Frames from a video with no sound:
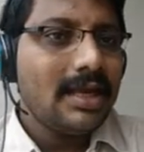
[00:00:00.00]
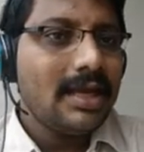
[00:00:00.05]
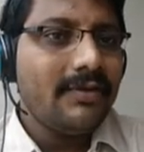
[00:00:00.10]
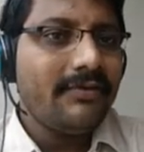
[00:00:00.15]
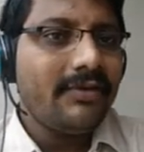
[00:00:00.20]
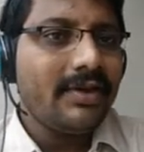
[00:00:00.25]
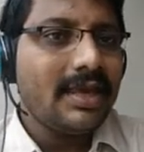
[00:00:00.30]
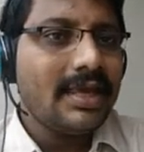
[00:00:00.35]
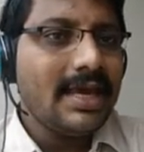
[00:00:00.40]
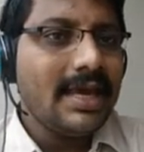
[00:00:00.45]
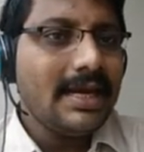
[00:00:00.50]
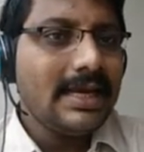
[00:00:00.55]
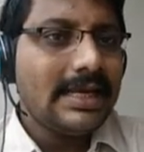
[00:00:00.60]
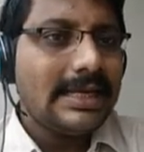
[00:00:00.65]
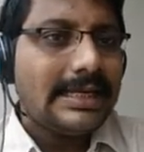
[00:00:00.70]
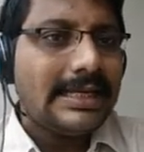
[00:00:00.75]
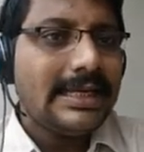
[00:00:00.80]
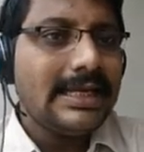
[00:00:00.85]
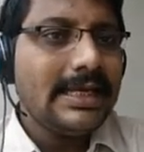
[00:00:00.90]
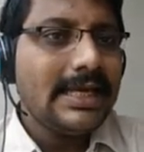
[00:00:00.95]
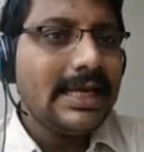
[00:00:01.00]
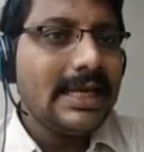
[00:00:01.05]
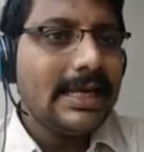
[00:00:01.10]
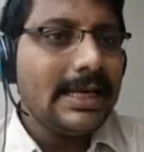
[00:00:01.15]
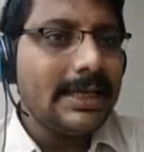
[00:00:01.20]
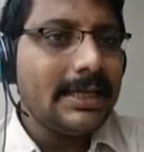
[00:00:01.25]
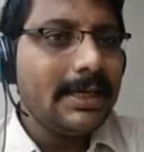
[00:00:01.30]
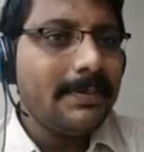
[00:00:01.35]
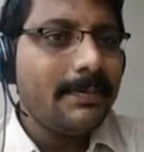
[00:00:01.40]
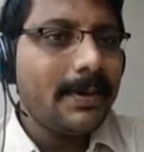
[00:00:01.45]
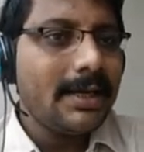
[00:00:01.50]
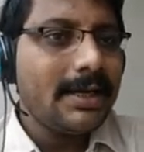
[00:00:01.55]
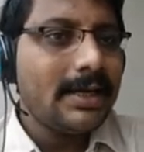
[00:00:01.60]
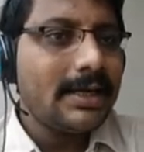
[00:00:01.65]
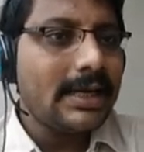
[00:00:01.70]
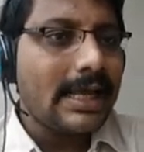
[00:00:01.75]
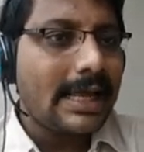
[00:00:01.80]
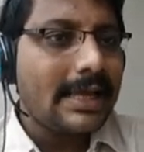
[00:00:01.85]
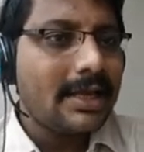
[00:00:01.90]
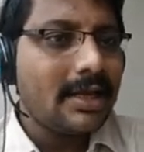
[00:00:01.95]
If n linearly
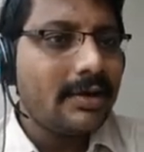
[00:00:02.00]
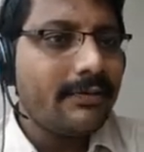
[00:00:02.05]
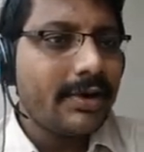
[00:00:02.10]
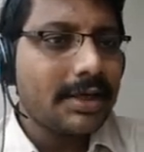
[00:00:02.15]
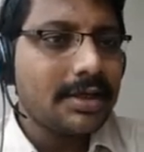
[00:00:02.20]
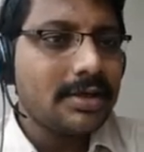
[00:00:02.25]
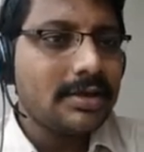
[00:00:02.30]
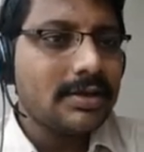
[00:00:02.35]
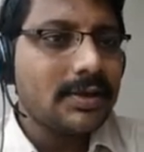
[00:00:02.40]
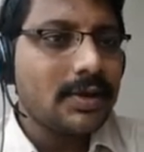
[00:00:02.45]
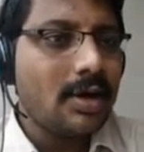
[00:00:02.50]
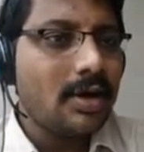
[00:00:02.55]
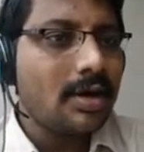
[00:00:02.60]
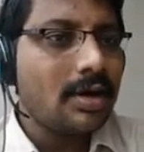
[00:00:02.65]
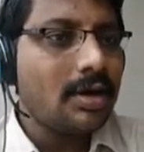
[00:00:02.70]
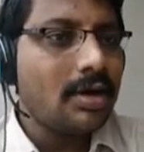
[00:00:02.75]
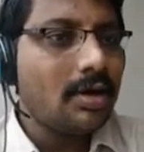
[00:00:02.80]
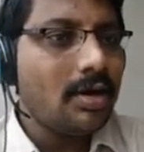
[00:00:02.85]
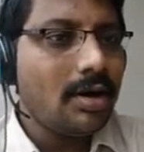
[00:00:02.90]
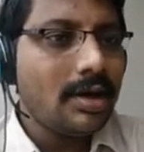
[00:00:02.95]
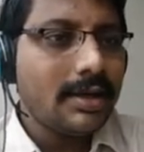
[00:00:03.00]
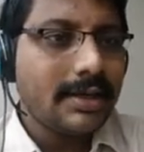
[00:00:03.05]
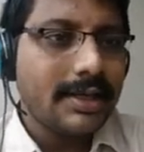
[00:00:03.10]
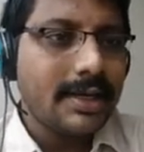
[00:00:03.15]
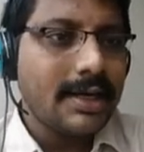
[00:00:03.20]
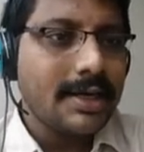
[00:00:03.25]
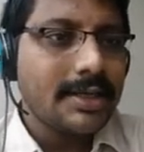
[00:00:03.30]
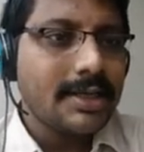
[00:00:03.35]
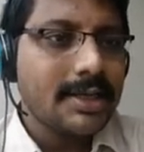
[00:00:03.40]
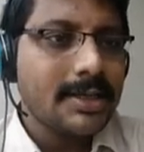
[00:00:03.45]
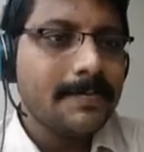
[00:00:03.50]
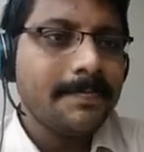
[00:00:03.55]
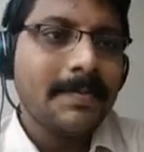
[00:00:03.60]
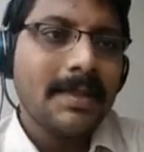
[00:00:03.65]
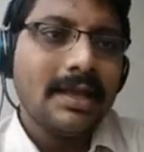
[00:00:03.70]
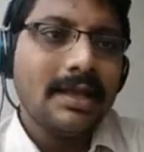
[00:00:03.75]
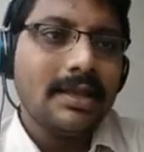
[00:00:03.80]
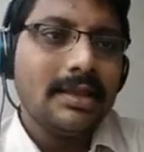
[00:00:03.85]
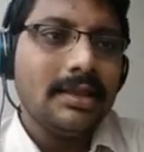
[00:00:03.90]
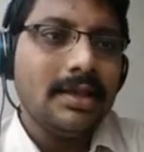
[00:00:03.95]
independent eigenvectors are not get,
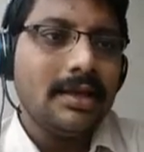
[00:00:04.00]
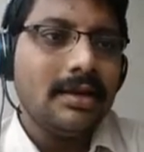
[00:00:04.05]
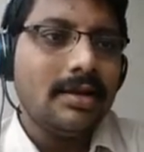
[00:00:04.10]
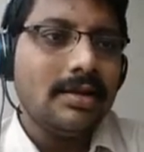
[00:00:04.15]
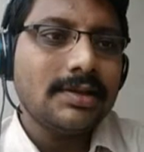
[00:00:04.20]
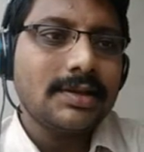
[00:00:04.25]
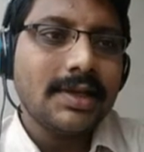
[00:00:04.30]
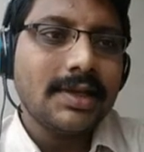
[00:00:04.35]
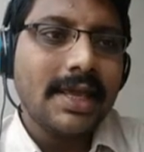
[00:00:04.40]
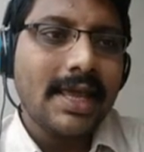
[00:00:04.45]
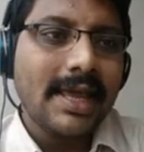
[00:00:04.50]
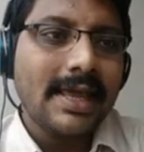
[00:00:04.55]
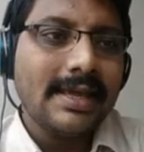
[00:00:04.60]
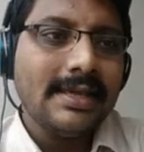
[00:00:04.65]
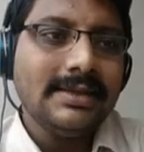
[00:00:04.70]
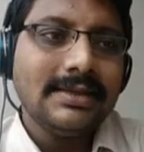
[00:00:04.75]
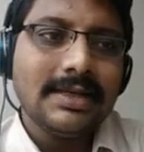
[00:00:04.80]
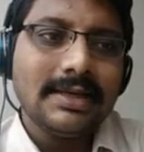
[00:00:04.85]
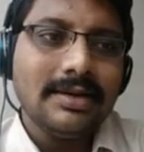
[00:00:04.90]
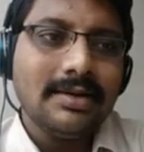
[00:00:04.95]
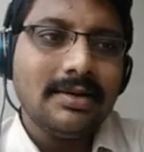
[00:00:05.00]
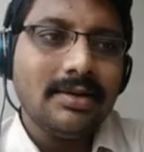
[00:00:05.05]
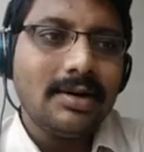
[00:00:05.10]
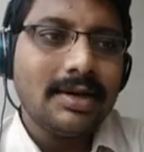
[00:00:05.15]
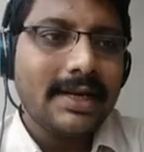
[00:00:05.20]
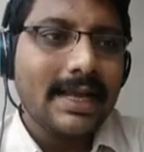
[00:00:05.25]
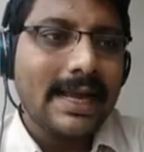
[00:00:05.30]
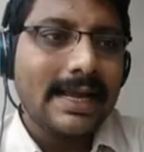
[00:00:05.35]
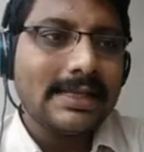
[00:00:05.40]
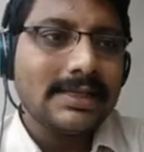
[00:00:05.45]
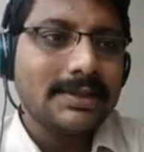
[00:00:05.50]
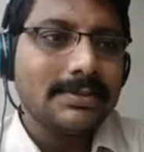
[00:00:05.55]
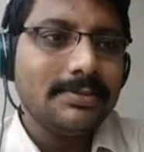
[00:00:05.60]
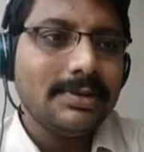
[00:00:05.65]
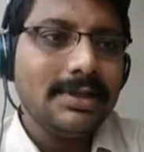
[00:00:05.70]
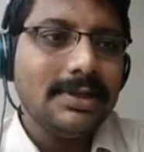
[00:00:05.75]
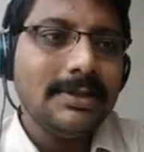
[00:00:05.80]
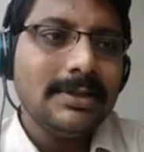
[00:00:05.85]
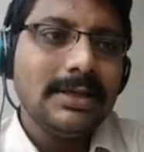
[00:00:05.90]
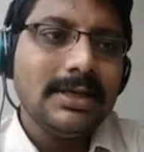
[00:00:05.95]
then also A is not
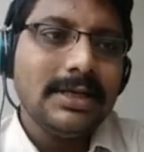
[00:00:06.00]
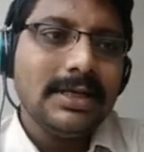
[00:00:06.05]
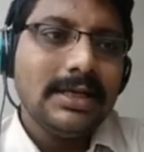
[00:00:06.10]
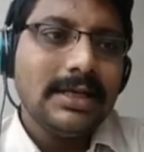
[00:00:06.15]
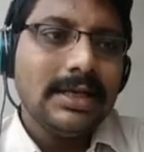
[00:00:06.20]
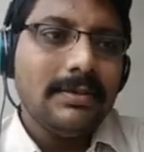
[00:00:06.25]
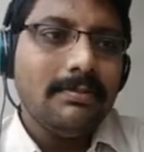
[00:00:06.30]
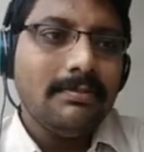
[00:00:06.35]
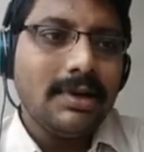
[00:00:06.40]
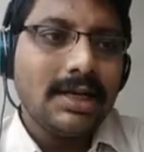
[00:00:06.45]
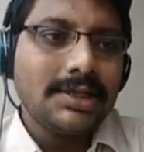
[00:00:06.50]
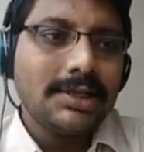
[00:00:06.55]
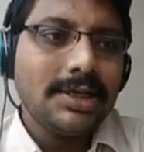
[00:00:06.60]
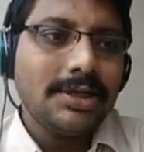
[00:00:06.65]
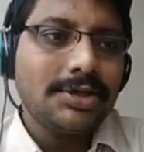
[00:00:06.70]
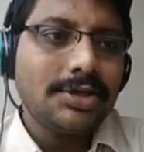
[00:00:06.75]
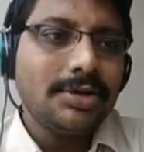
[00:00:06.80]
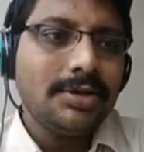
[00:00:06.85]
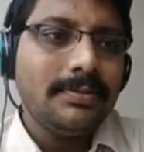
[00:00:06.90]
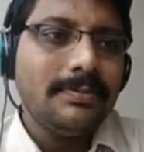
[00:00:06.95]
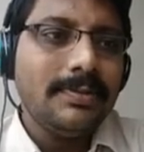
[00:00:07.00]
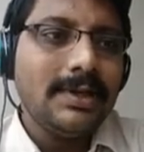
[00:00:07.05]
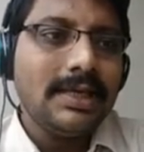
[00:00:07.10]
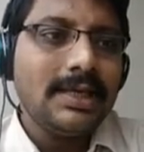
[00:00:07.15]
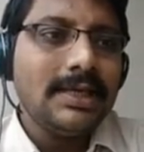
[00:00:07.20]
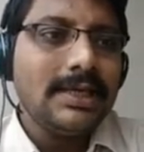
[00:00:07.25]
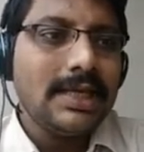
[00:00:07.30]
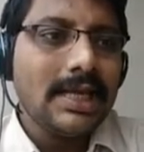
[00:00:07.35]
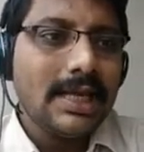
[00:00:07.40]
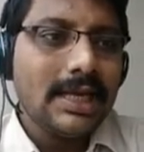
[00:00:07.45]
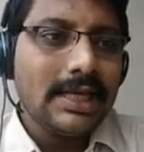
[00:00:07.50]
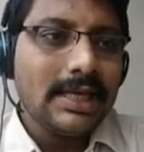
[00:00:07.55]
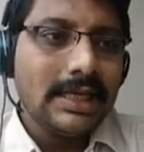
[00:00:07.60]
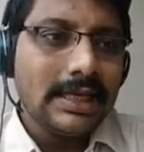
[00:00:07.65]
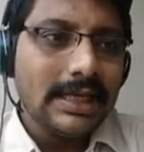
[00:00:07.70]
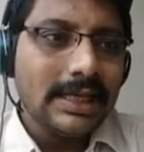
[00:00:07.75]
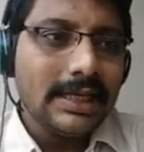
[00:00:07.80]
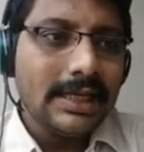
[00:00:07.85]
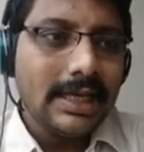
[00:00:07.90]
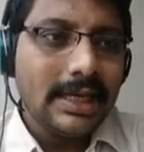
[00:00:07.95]
diagonalizable. Must and should be n
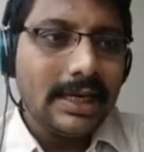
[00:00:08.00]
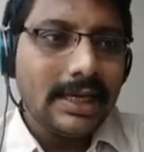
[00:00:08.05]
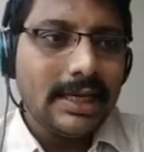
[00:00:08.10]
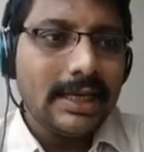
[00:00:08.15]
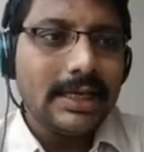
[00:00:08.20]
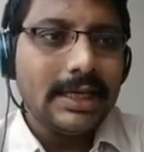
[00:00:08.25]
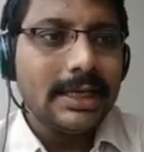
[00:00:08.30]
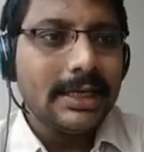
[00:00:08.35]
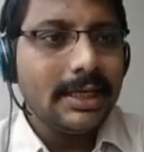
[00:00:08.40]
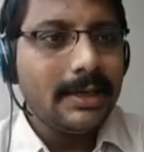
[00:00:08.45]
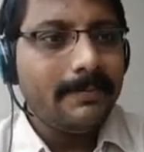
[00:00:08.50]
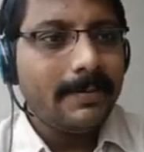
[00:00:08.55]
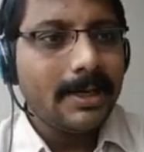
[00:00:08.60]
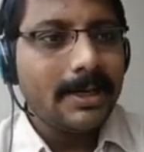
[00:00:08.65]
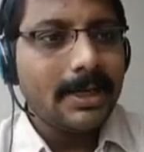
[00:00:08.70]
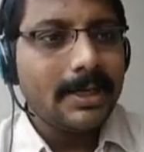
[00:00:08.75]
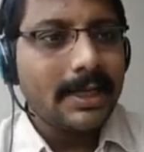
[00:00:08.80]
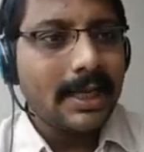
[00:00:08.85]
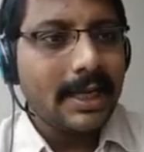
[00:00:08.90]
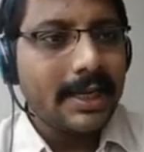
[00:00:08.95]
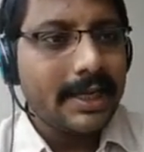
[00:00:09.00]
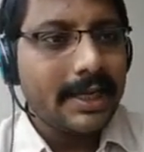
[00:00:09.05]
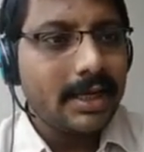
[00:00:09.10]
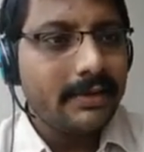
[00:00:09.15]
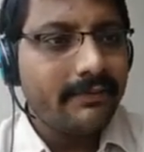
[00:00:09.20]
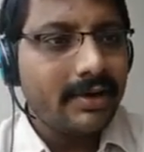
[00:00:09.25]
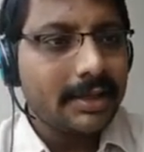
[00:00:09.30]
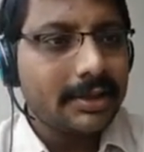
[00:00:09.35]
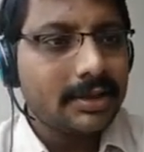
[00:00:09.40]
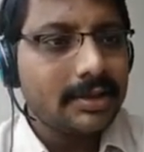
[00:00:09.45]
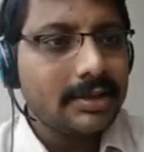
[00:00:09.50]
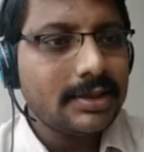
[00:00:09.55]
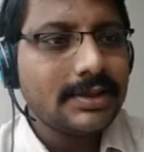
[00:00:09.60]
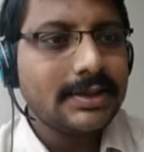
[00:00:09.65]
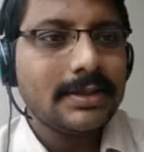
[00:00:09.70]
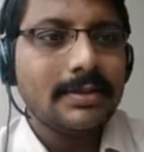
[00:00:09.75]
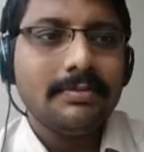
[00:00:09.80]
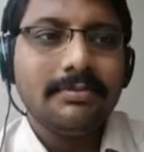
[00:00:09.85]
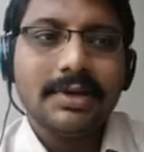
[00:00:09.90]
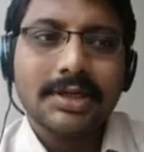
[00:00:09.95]
linearly independent
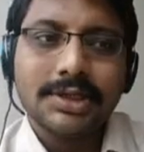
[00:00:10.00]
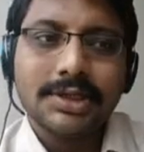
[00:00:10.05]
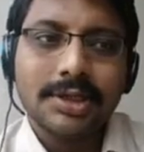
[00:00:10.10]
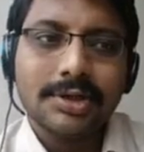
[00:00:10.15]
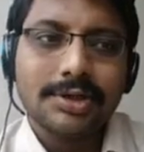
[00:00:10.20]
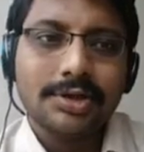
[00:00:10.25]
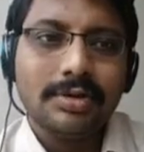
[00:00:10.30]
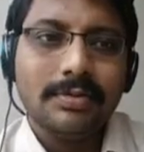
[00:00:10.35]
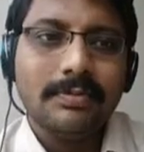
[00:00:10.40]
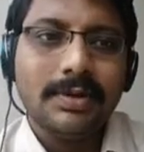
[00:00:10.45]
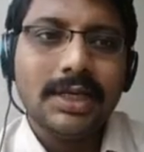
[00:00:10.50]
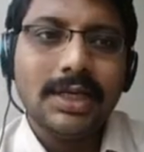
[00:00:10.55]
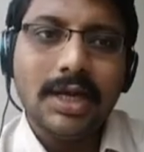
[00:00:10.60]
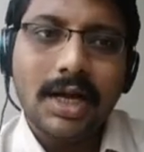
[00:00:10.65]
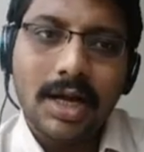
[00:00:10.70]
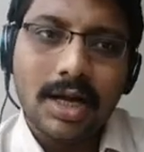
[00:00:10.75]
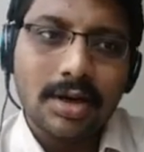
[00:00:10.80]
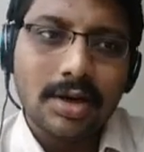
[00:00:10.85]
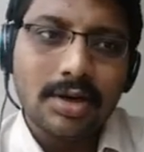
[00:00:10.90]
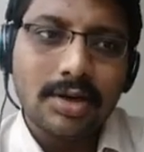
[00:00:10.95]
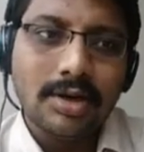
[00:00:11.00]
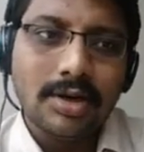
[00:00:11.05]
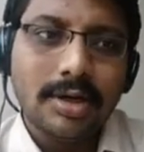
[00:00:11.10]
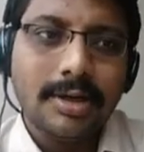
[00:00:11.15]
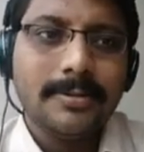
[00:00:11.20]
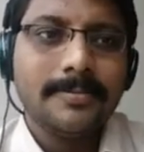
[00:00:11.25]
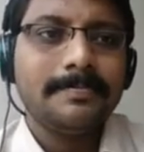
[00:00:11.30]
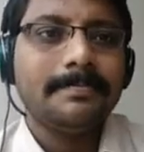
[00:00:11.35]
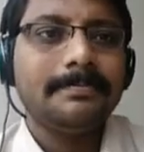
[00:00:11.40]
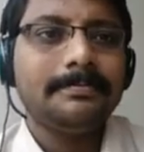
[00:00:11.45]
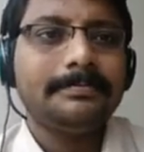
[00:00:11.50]
eigenvectors must and should be occurred.